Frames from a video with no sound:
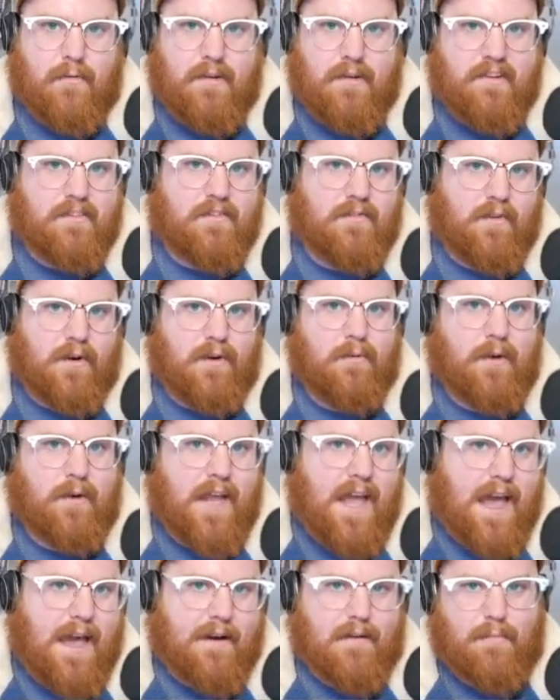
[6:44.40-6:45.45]
reached for
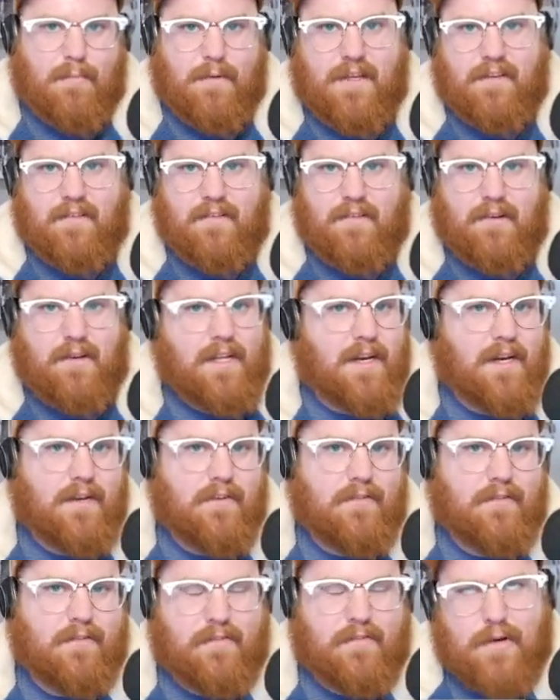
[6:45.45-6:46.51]
React because you need
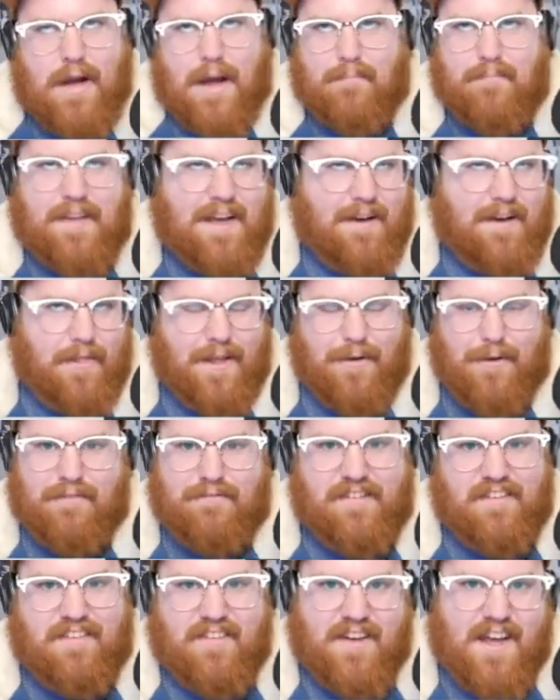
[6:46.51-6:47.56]
a drop-down that you
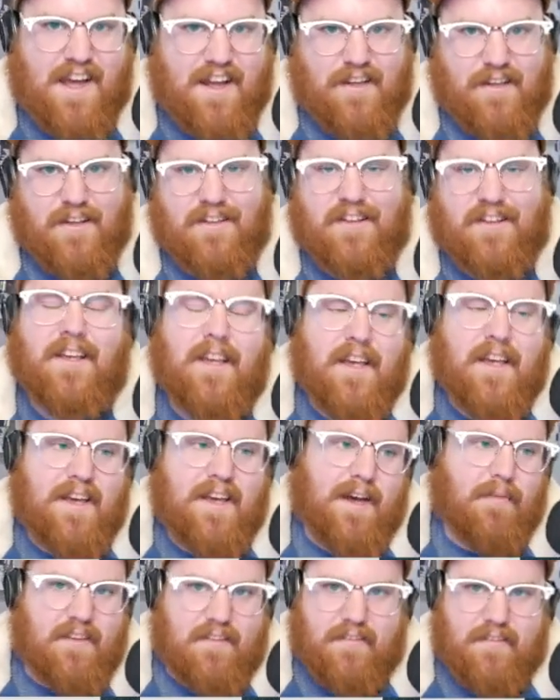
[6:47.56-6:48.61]
have to style,
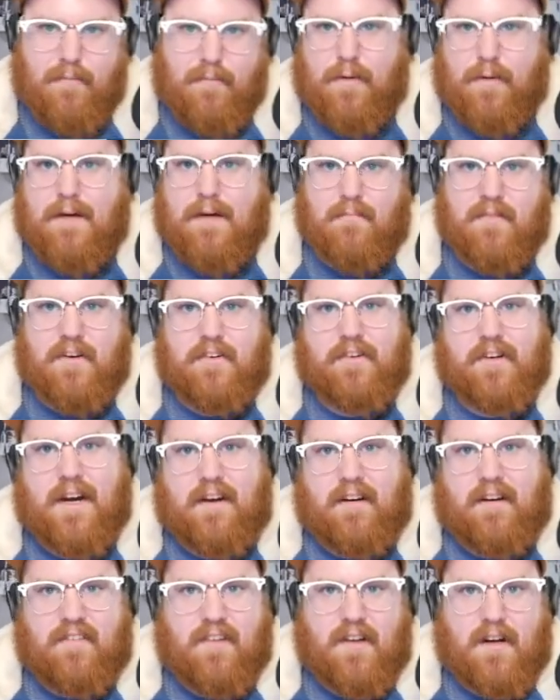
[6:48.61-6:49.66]
this is the problem they're
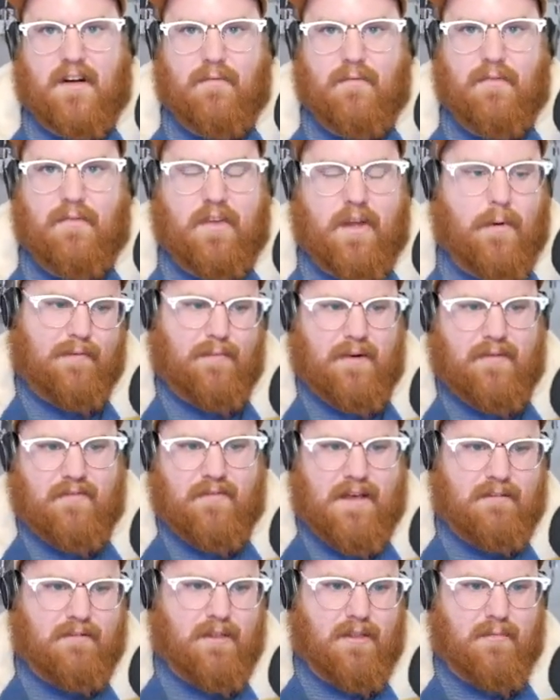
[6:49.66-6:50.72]
trying to solve. So I've been
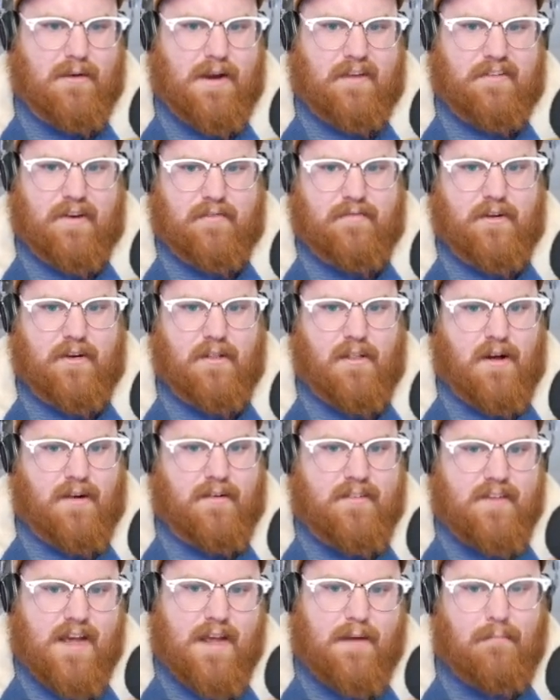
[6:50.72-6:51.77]
following the project for a
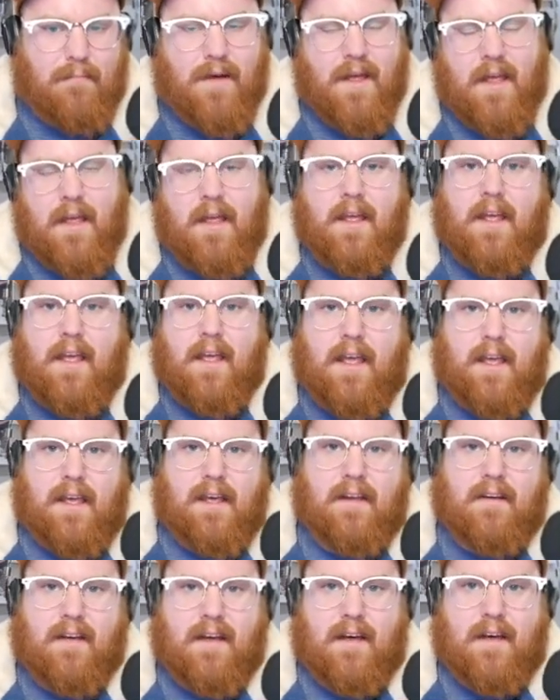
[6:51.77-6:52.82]
long time,
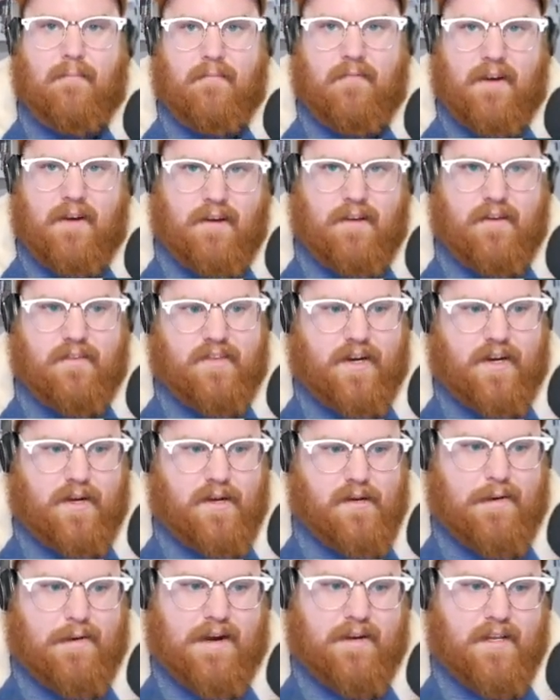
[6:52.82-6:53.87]
and I'm very
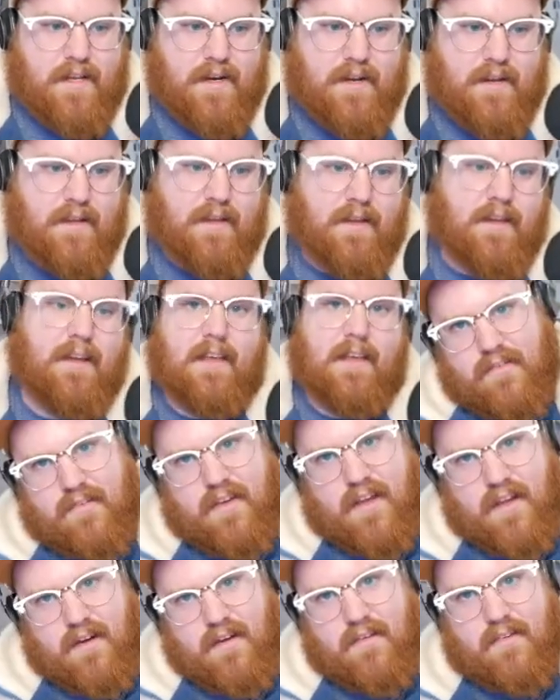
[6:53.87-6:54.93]
excited about it. Their
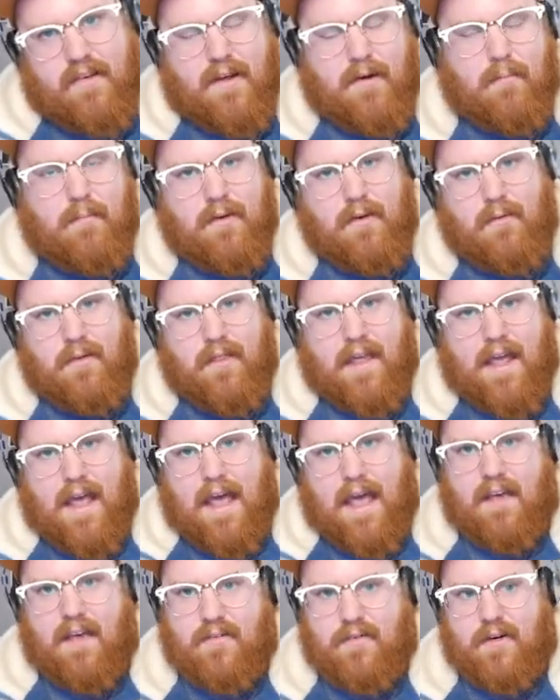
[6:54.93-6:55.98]
site is now built with
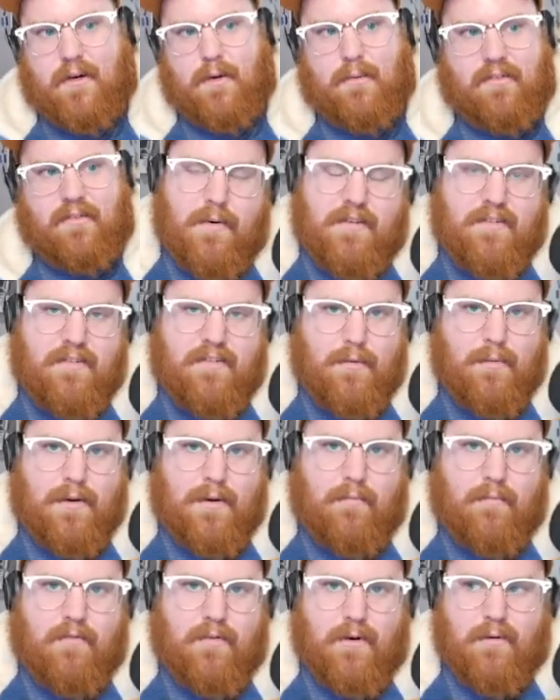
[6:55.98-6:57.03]
Astro, pushing the
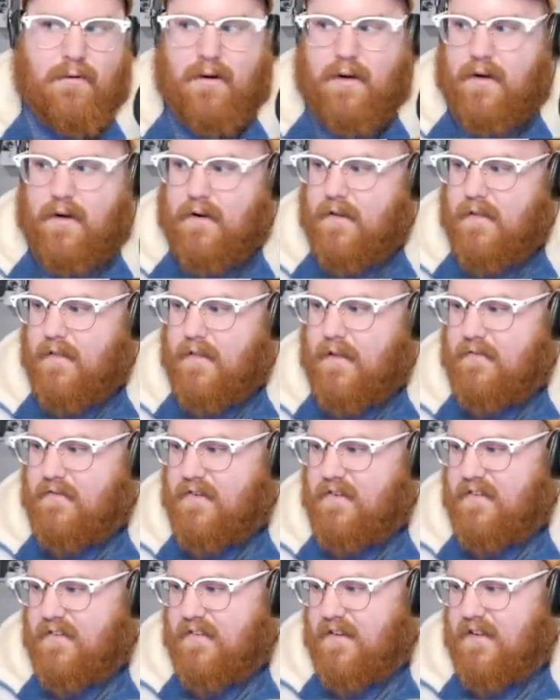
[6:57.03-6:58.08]
web forward.
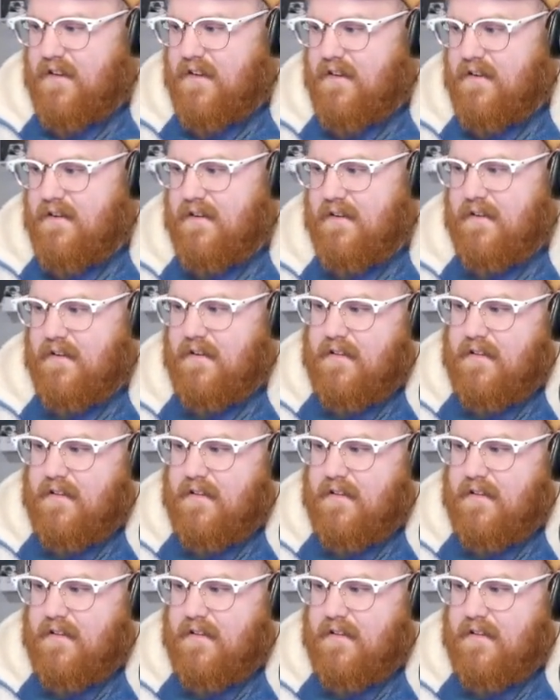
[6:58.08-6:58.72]
Love to see it.